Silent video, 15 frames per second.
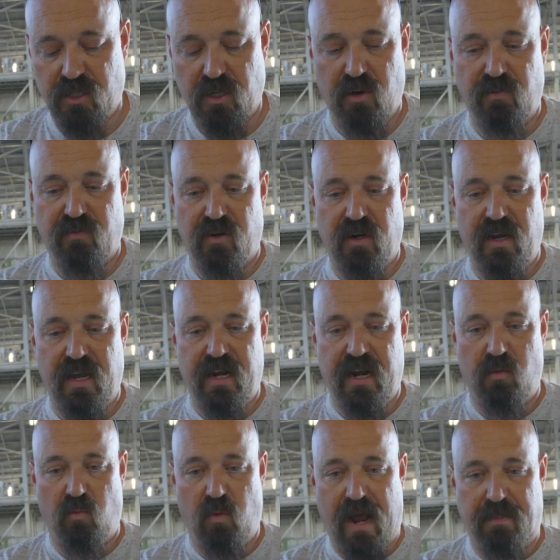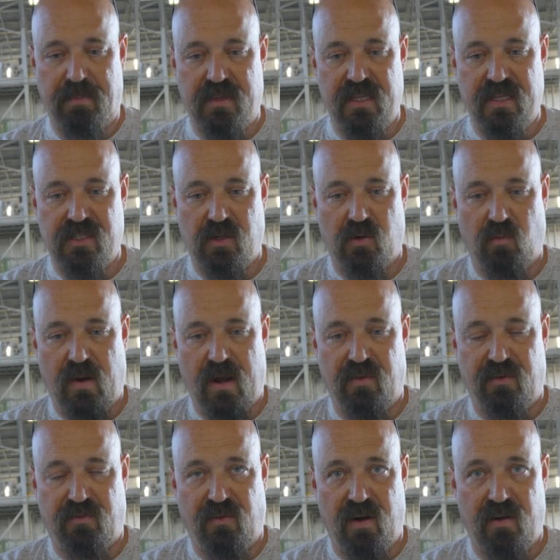over and I wrapped this around the
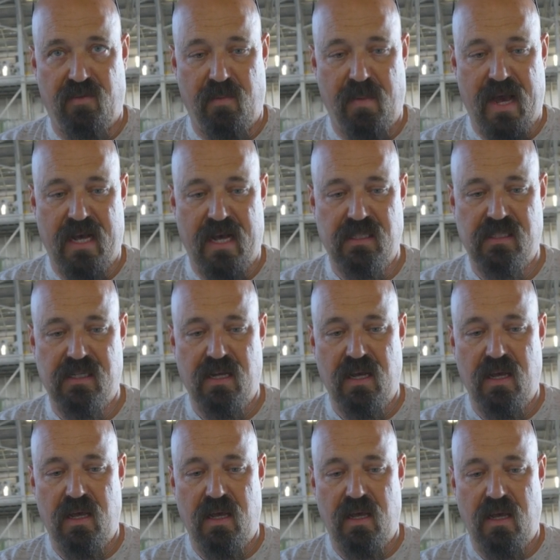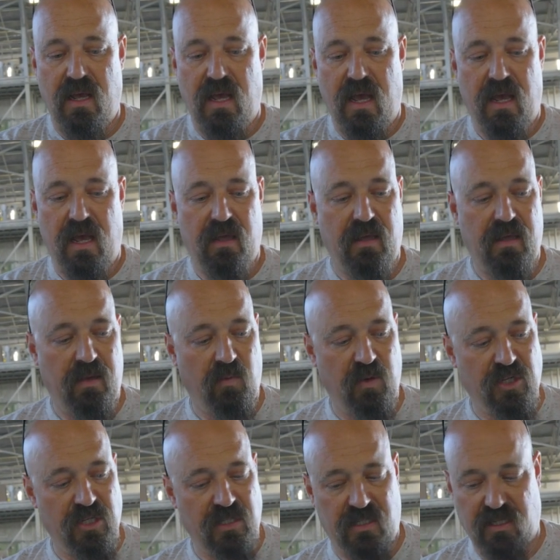front of the mast, which
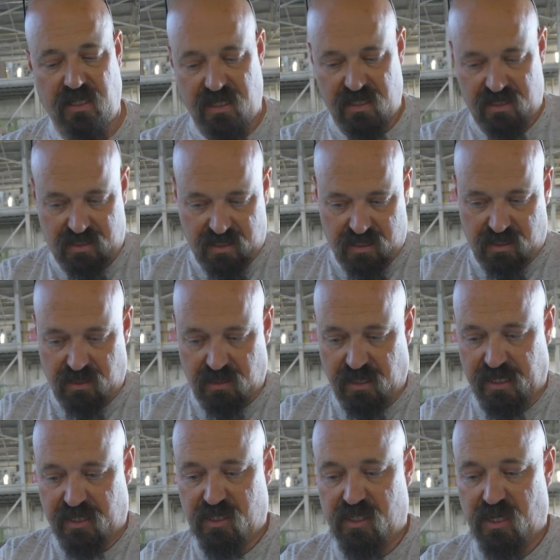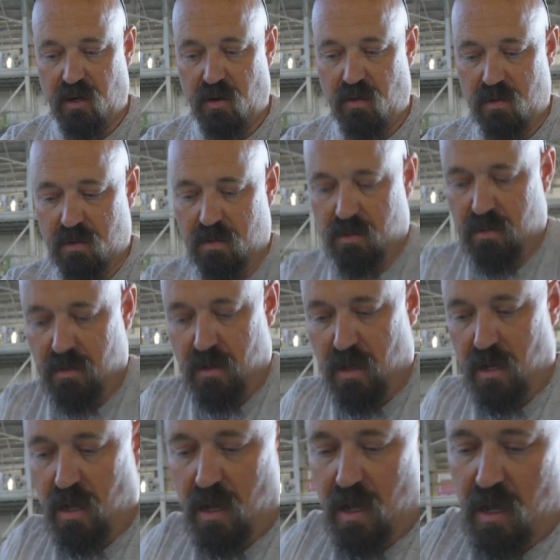is gonna sit like so.
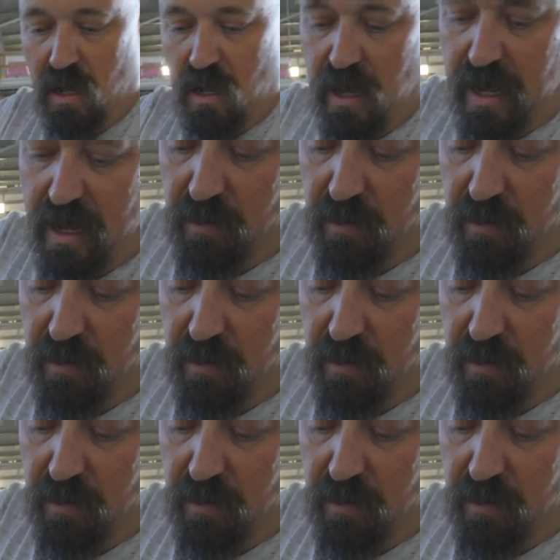And